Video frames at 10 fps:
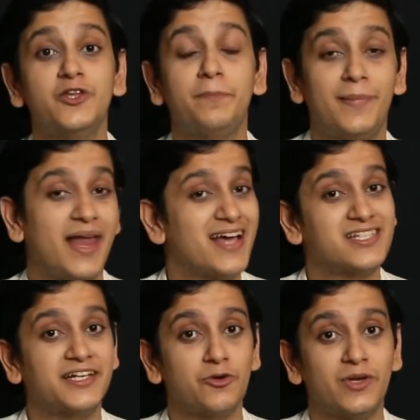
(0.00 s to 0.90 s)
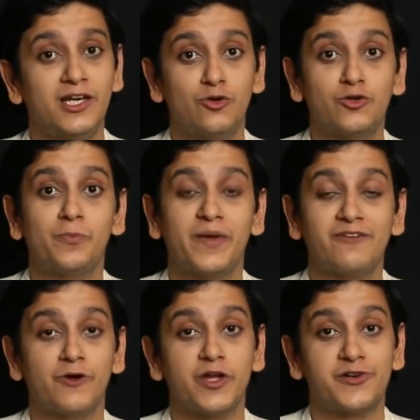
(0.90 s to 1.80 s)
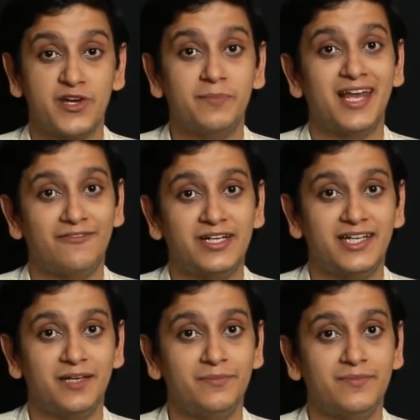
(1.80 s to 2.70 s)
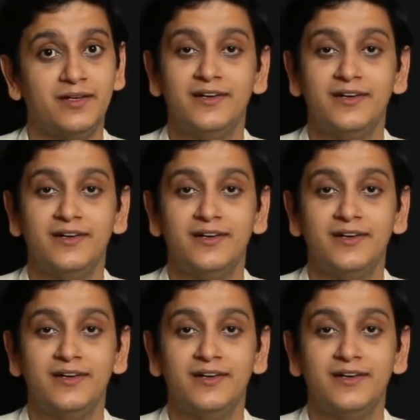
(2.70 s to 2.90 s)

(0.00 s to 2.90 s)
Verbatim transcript: to the players that you can look to pick for your Dream 11 team,